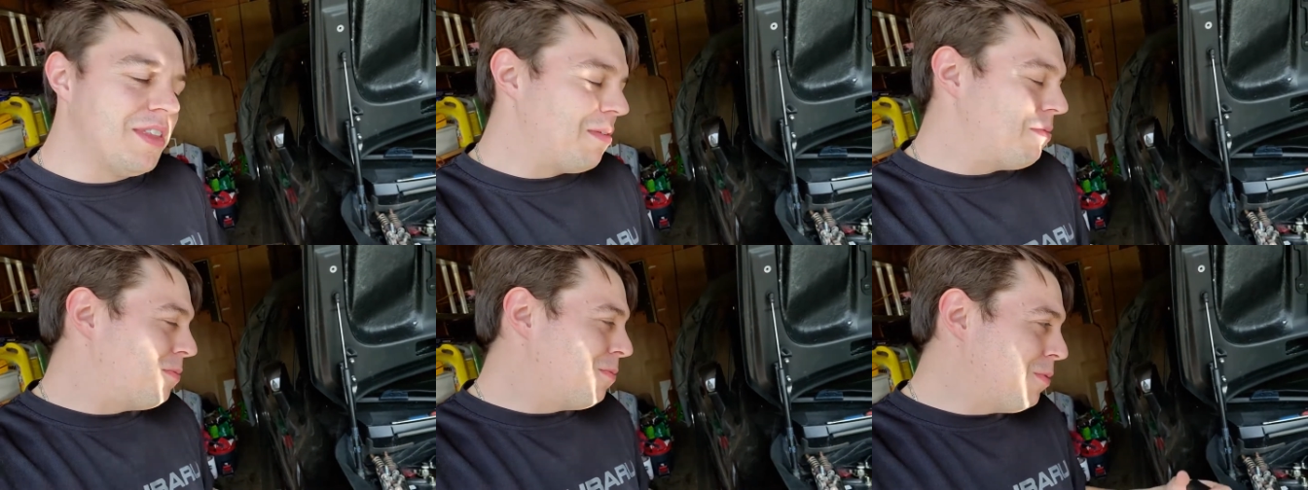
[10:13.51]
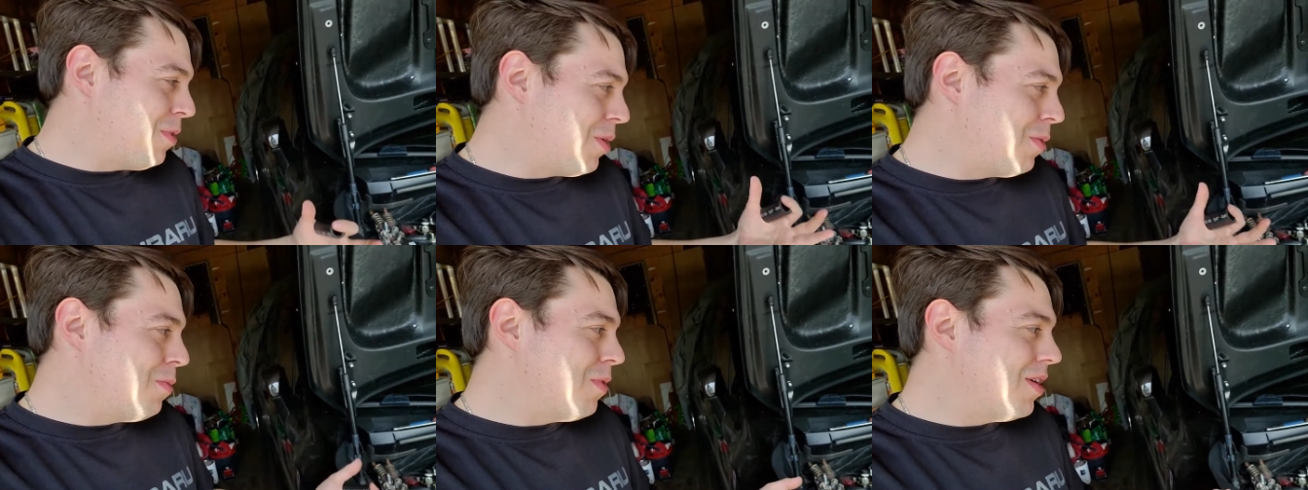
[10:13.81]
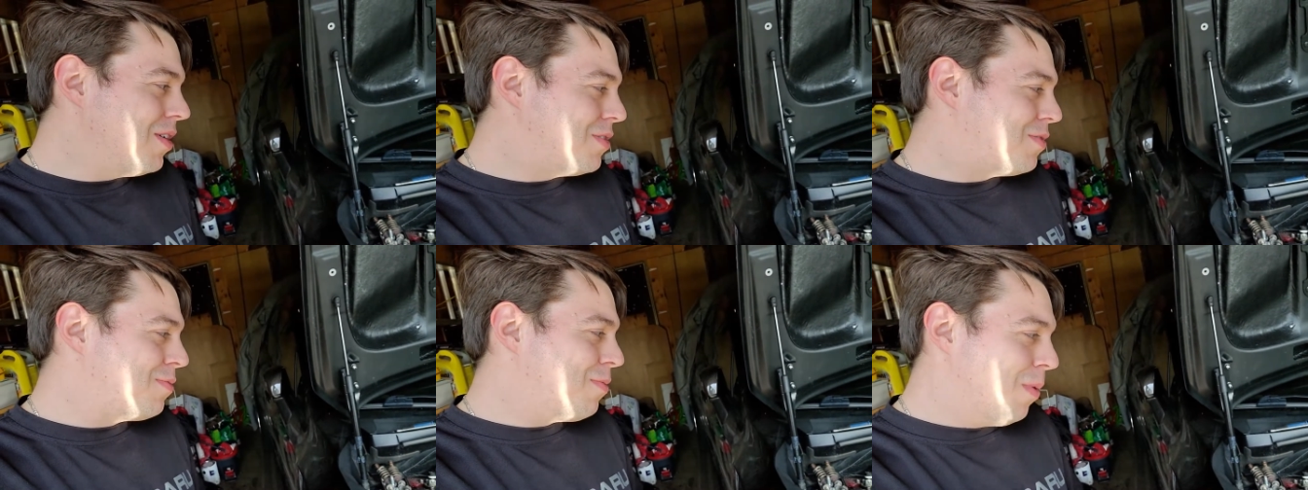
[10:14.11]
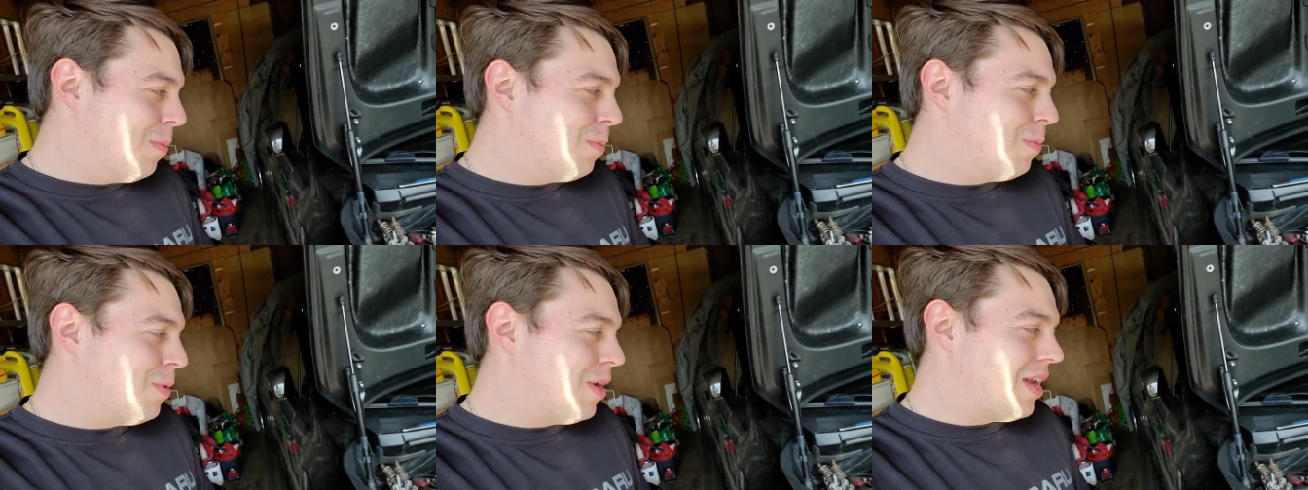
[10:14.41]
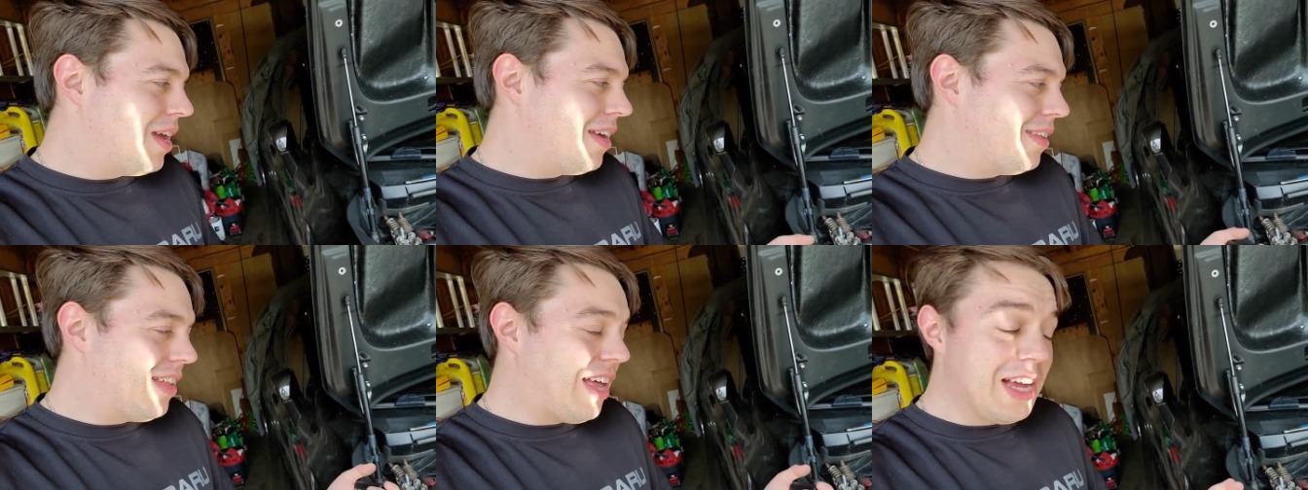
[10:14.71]
than what it was from
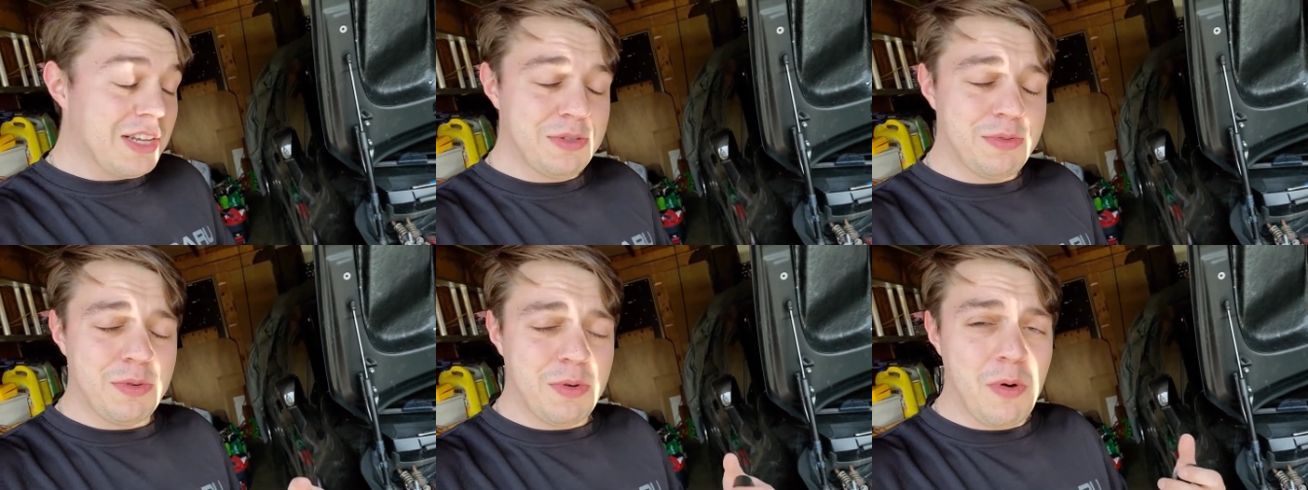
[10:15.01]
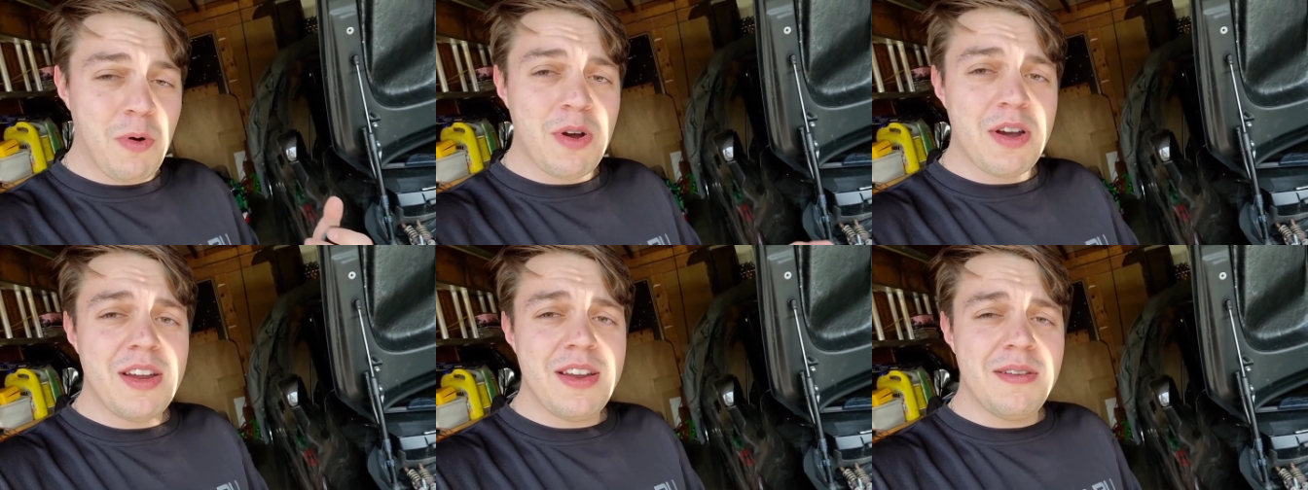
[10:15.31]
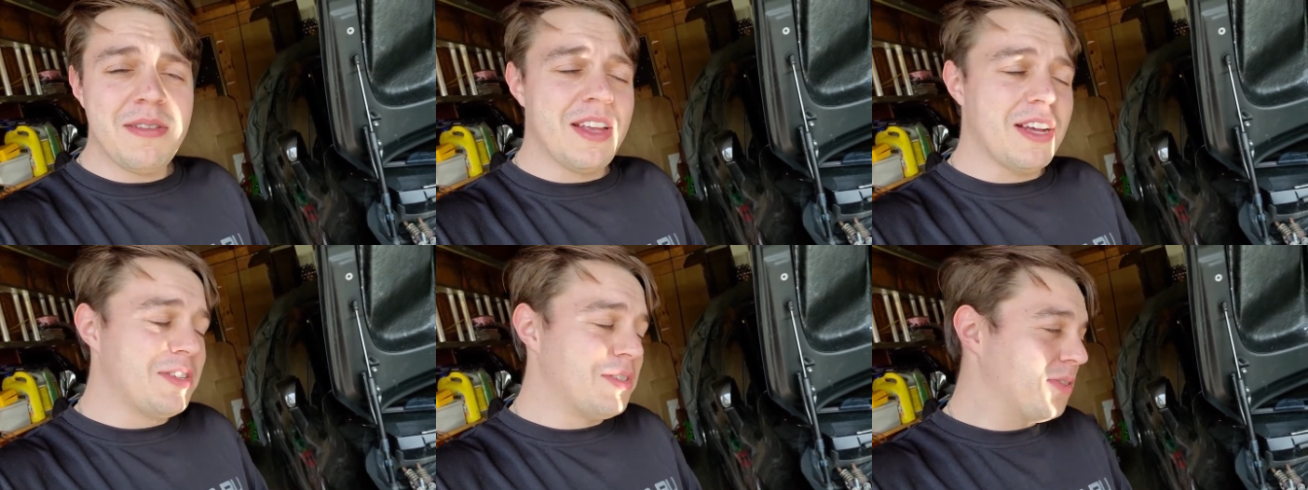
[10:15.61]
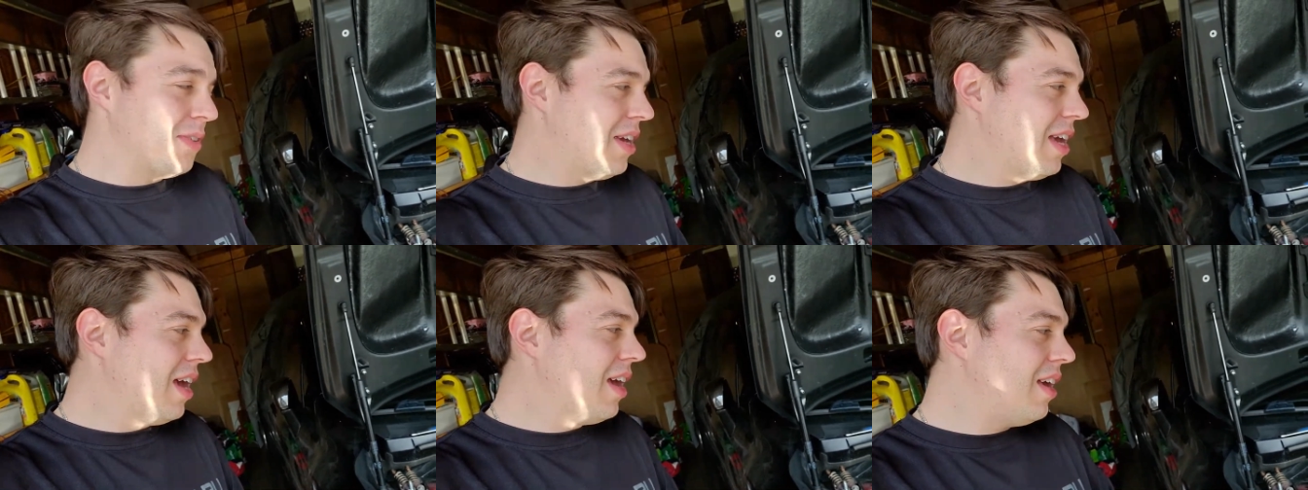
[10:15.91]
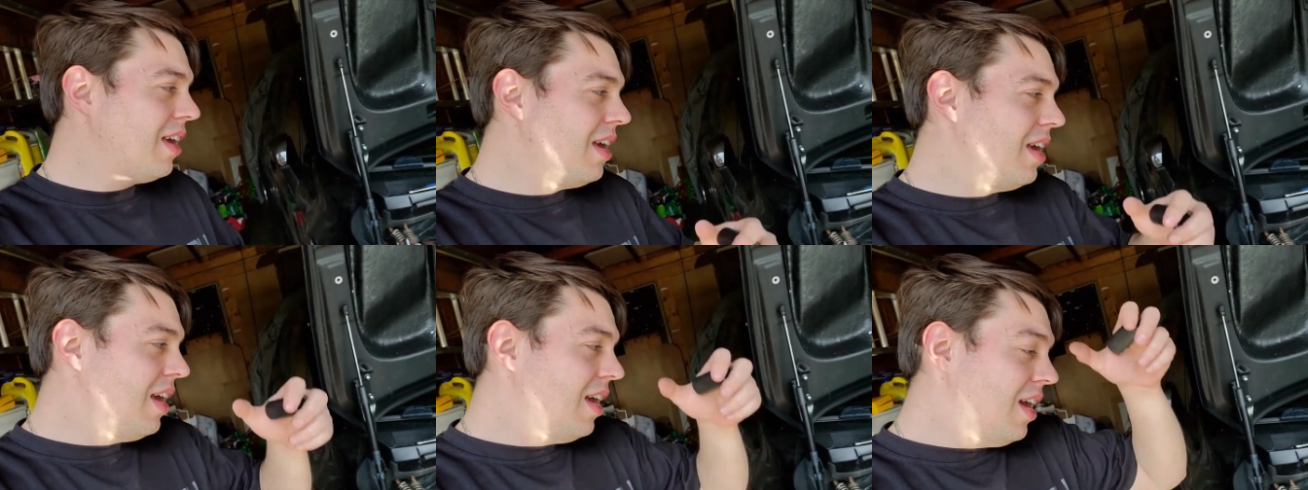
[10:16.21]
when I last recorded. That's
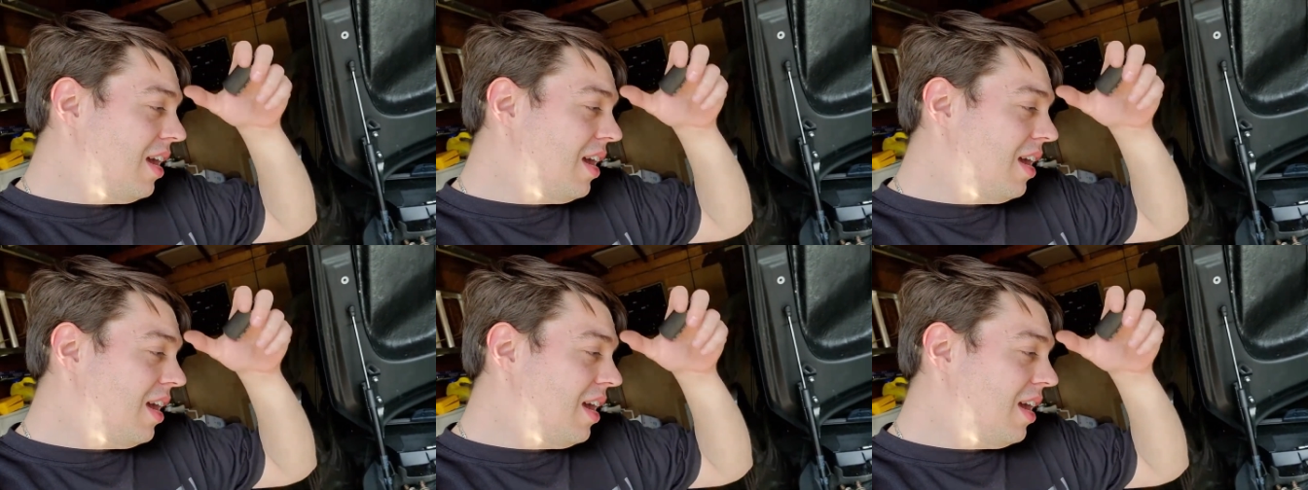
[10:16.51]
okay.